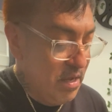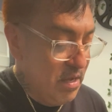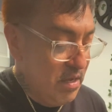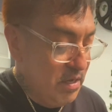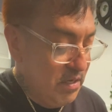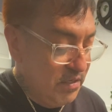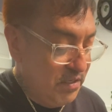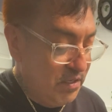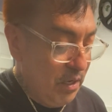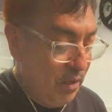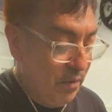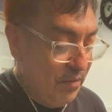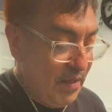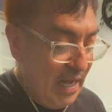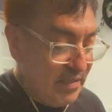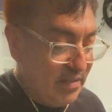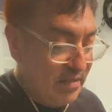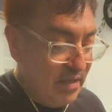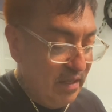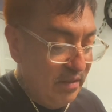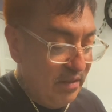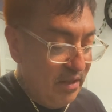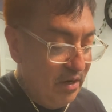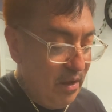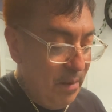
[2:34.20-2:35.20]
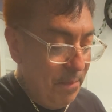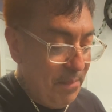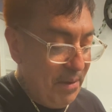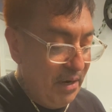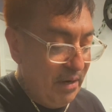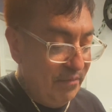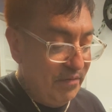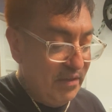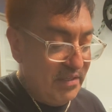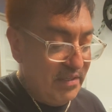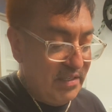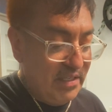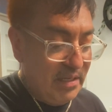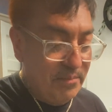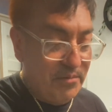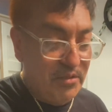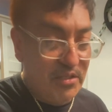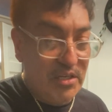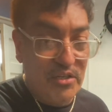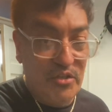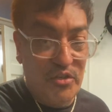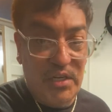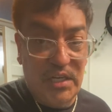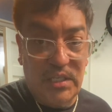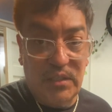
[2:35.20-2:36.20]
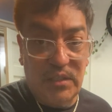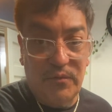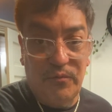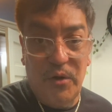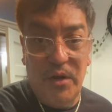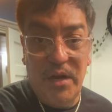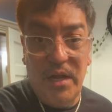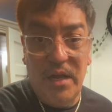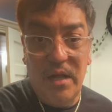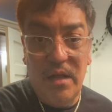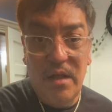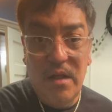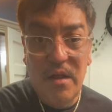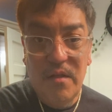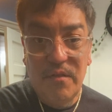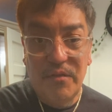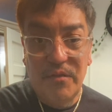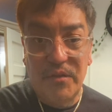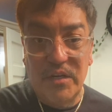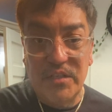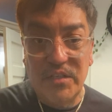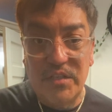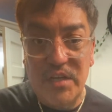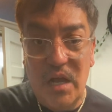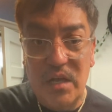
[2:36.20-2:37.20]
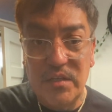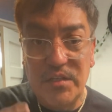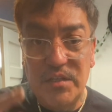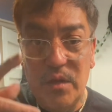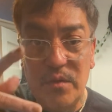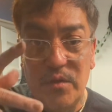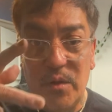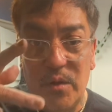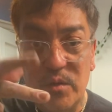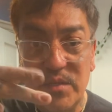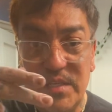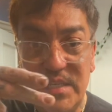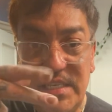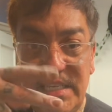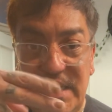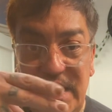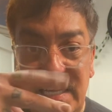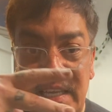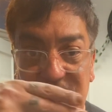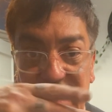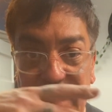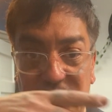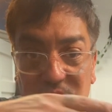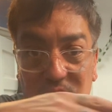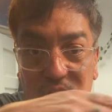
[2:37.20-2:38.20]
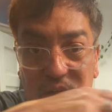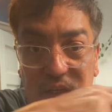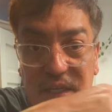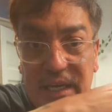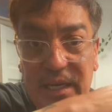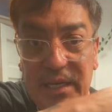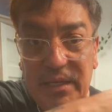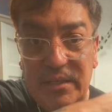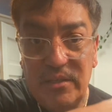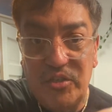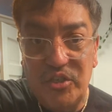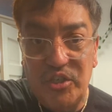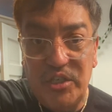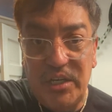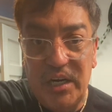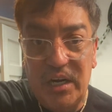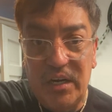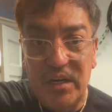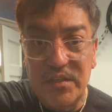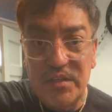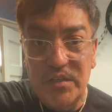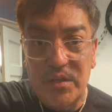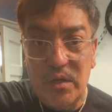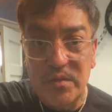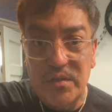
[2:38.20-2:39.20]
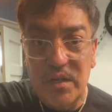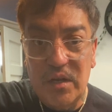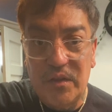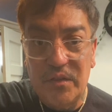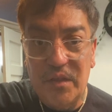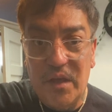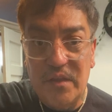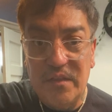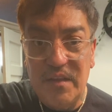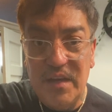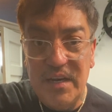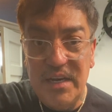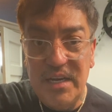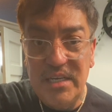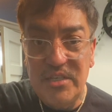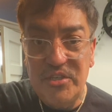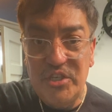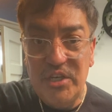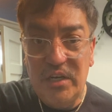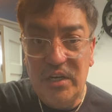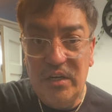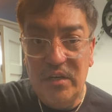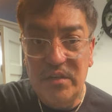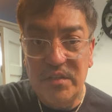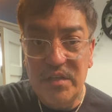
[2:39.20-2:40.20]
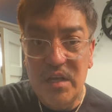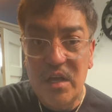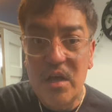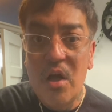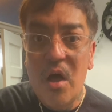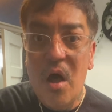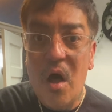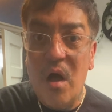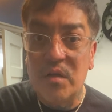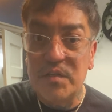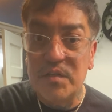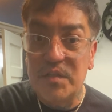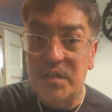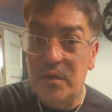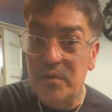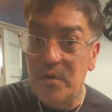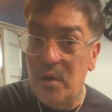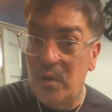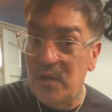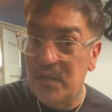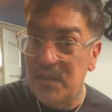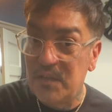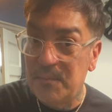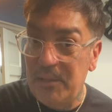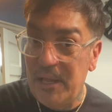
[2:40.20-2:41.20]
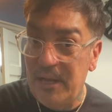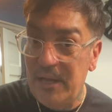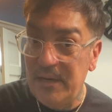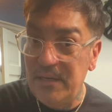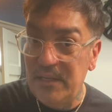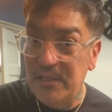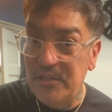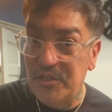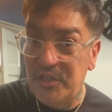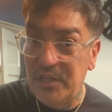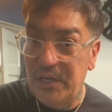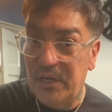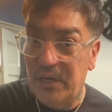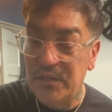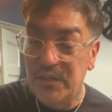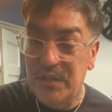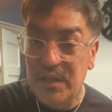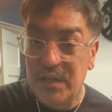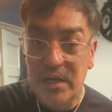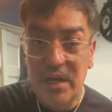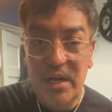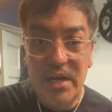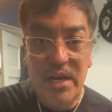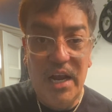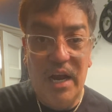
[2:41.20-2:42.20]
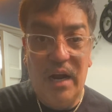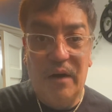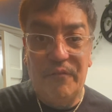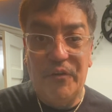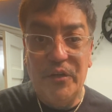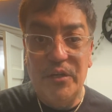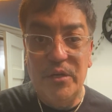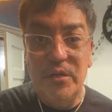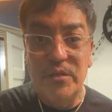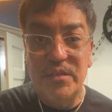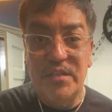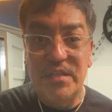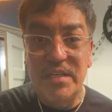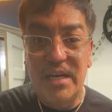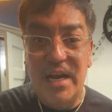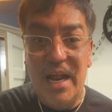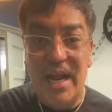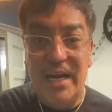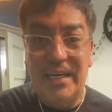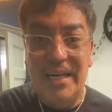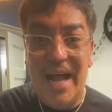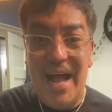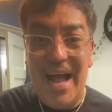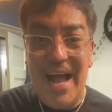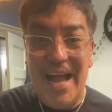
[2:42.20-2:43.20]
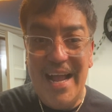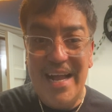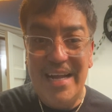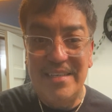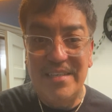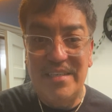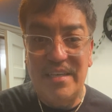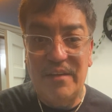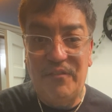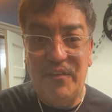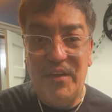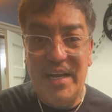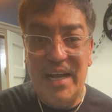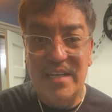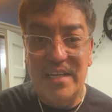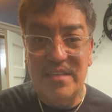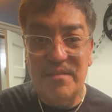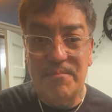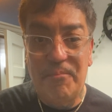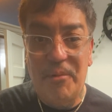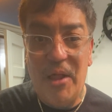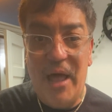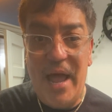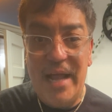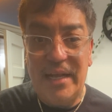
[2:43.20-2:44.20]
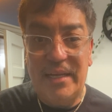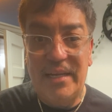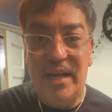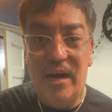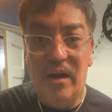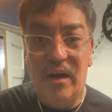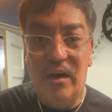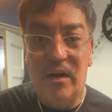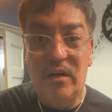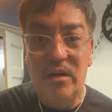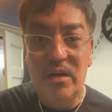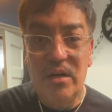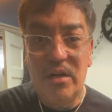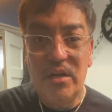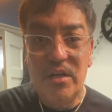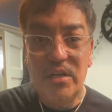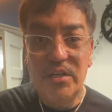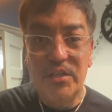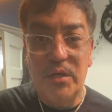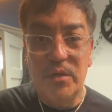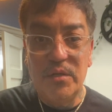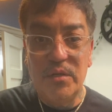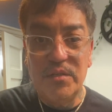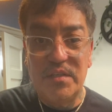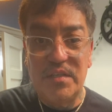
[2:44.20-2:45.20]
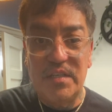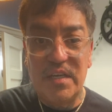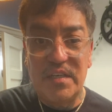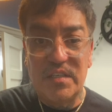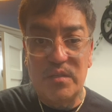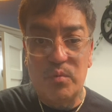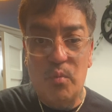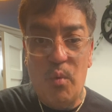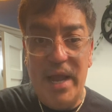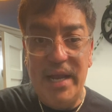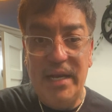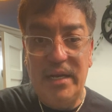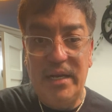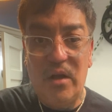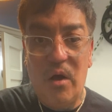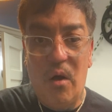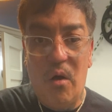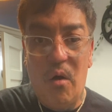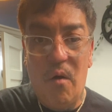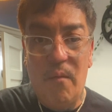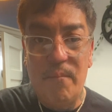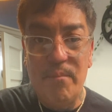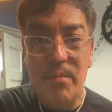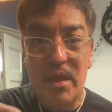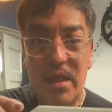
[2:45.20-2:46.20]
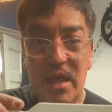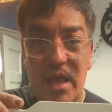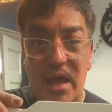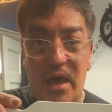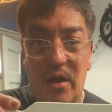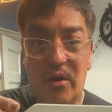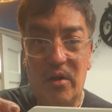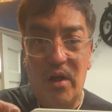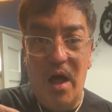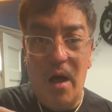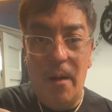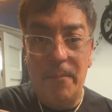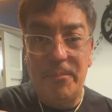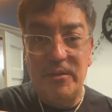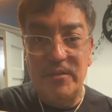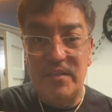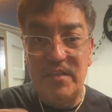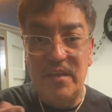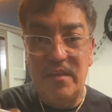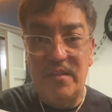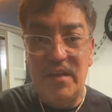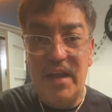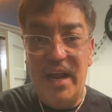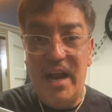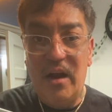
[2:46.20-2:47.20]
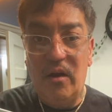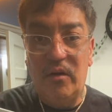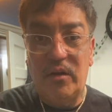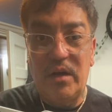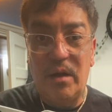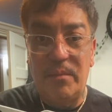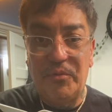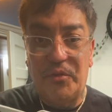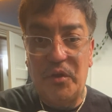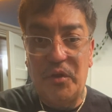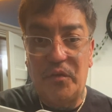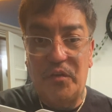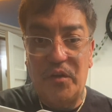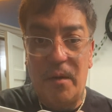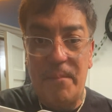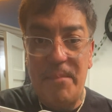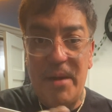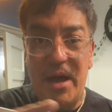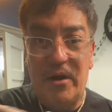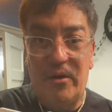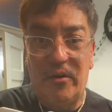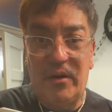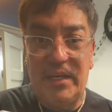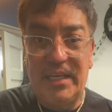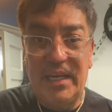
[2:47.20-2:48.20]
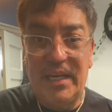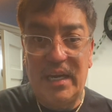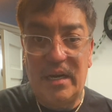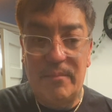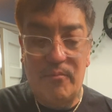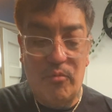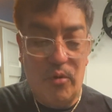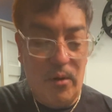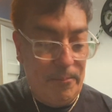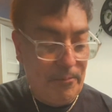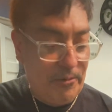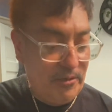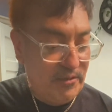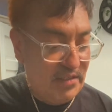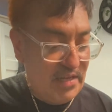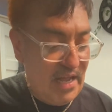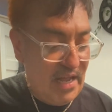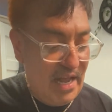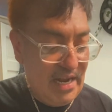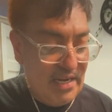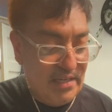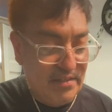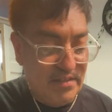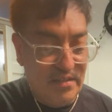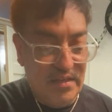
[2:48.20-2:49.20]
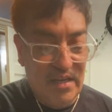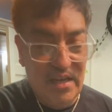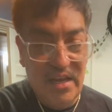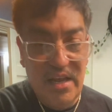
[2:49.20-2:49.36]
So that's a little bit of the tips and tricks for you. There's also those teethy looking shears. Those are the thinning shears, also known as blending shears. If you're using it on guys, if he has black hair, use this white comb. It'll help you see the hair come through there better and get it more precise.